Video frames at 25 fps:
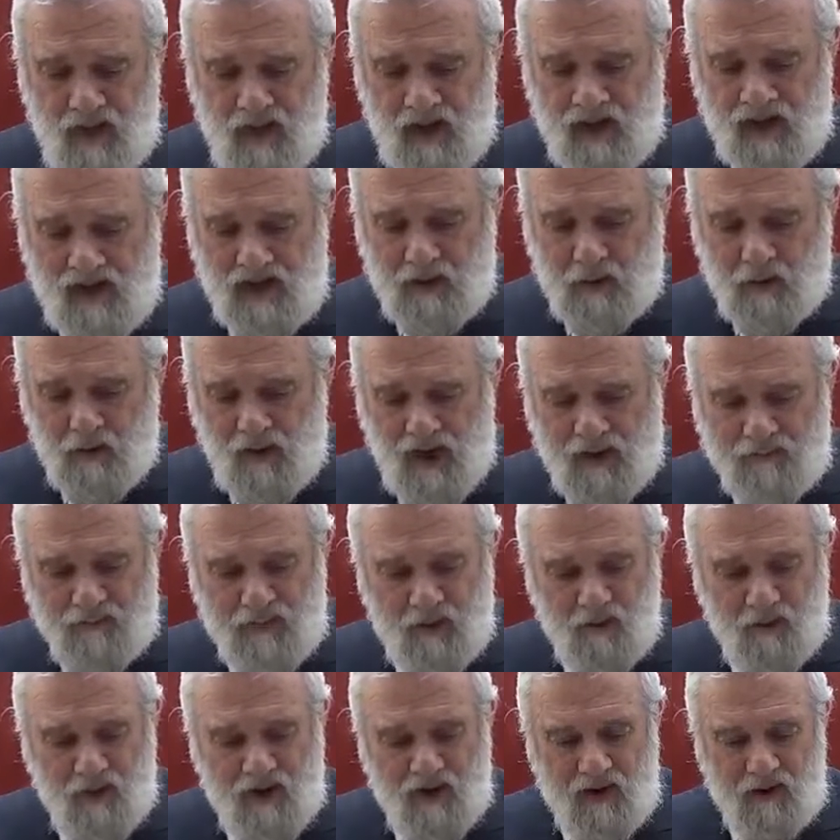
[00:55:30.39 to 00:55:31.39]
Let your hand
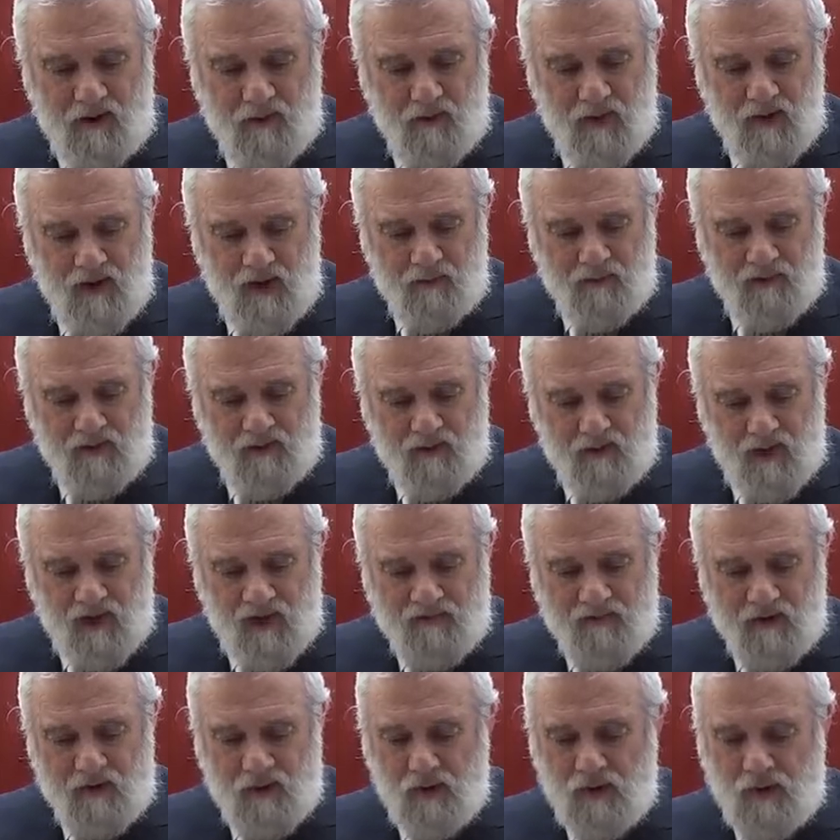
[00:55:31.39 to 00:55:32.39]
be ready to help me, for I
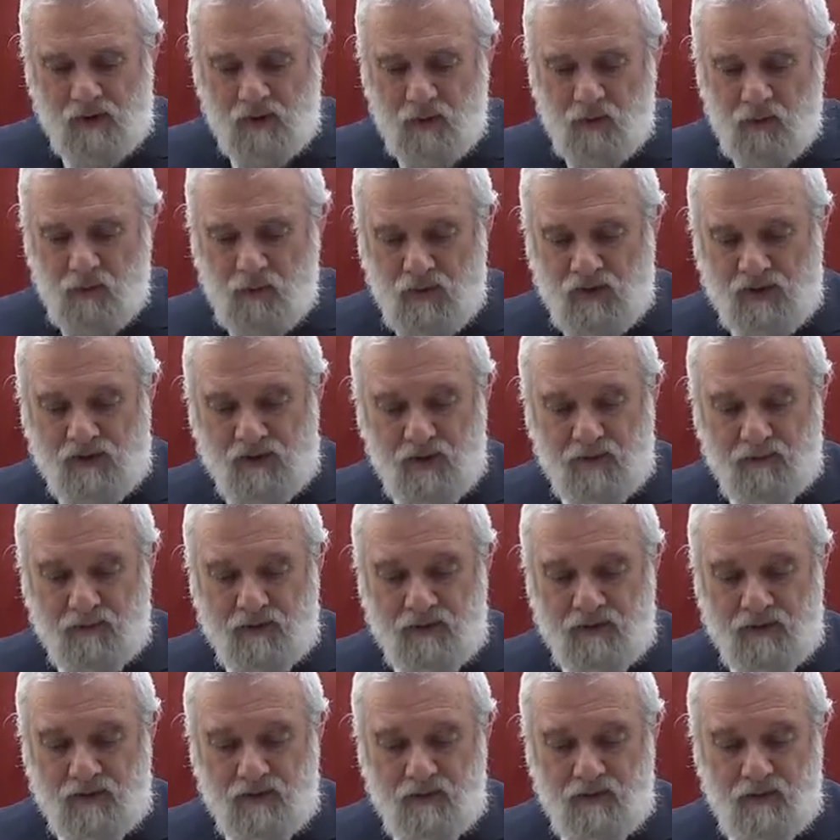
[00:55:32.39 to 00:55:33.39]
have chosen your
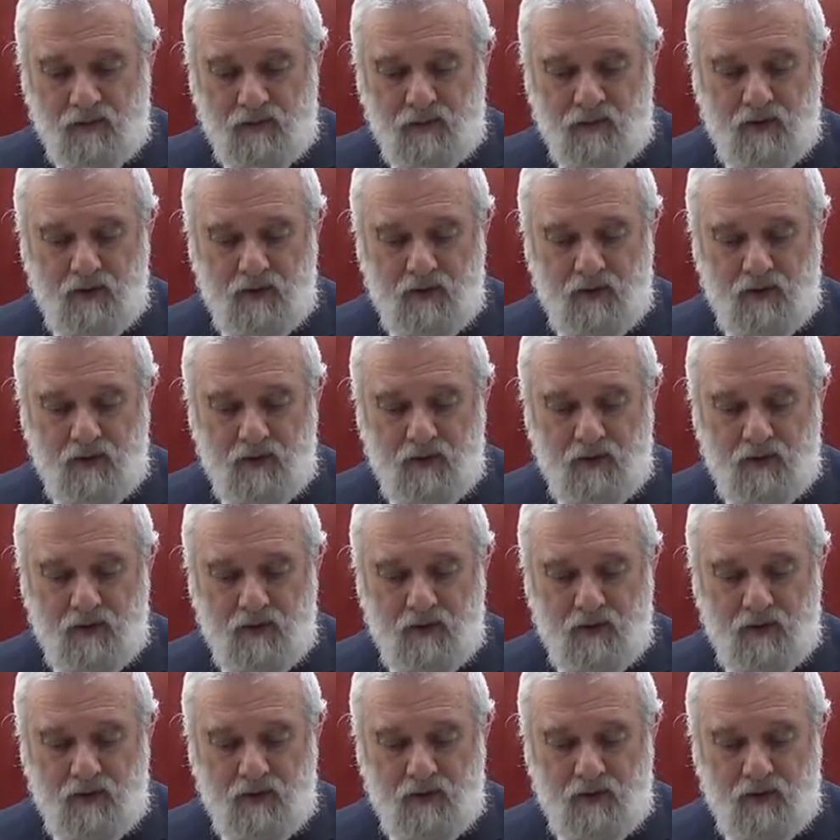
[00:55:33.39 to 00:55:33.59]
precepts.